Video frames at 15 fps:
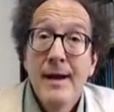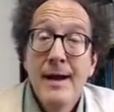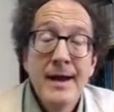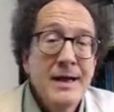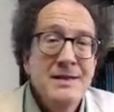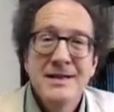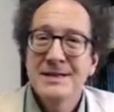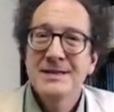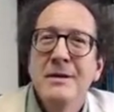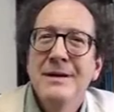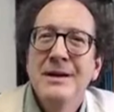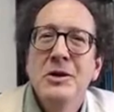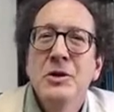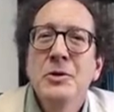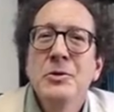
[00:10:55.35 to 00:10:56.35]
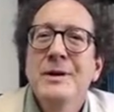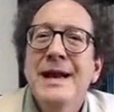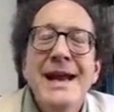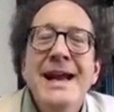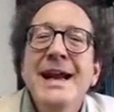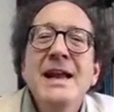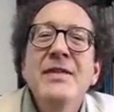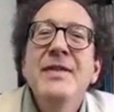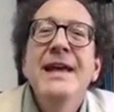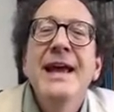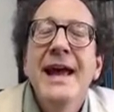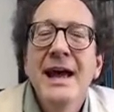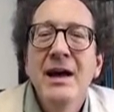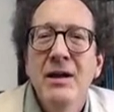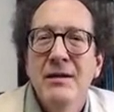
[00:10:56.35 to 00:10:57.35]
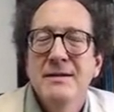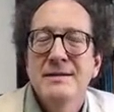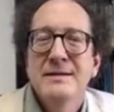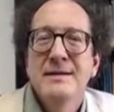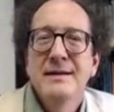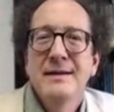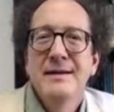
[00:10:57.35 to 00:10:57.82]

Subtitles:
and it doesn't include anything else